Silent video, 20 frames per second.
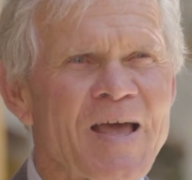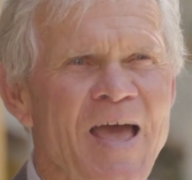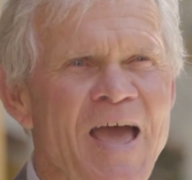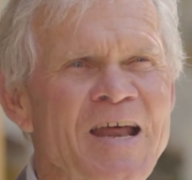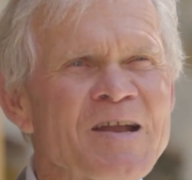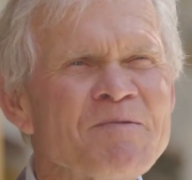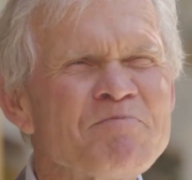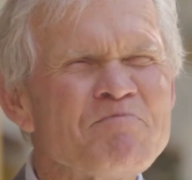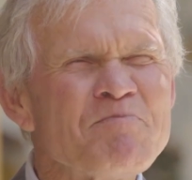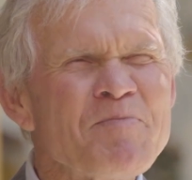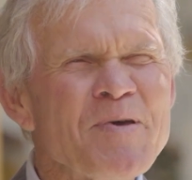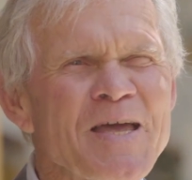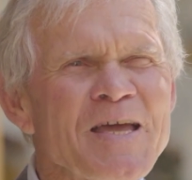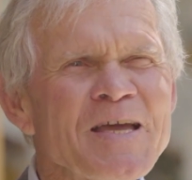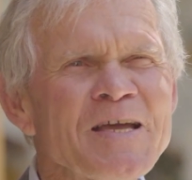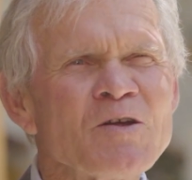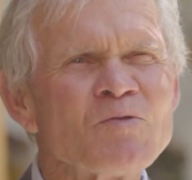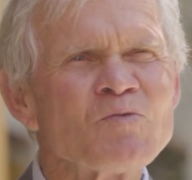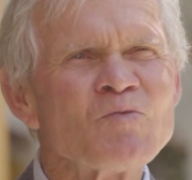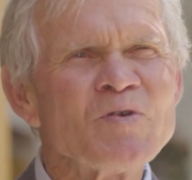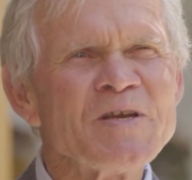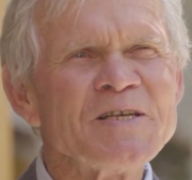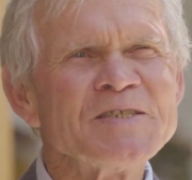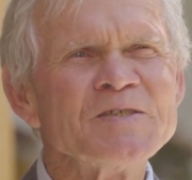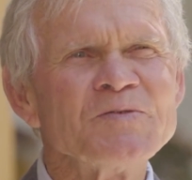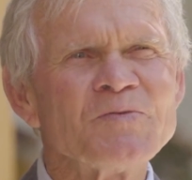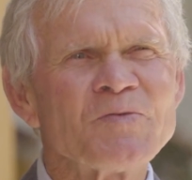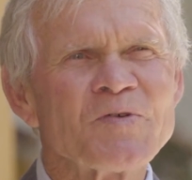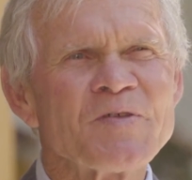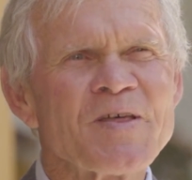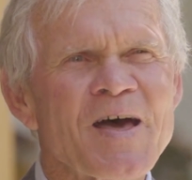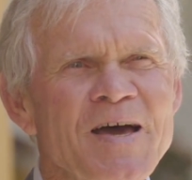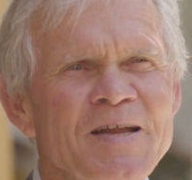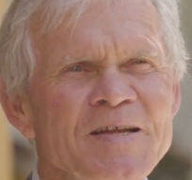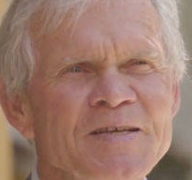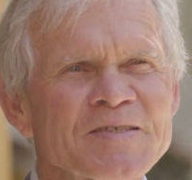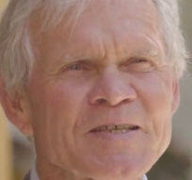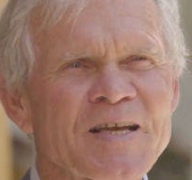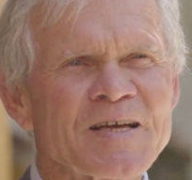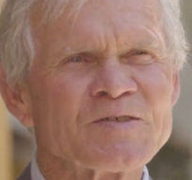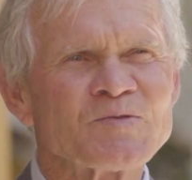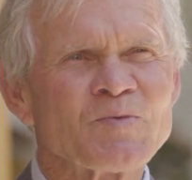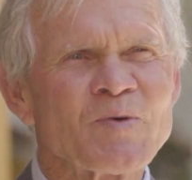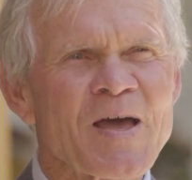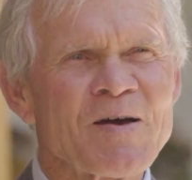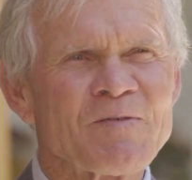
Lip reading: And a big reason for that is because we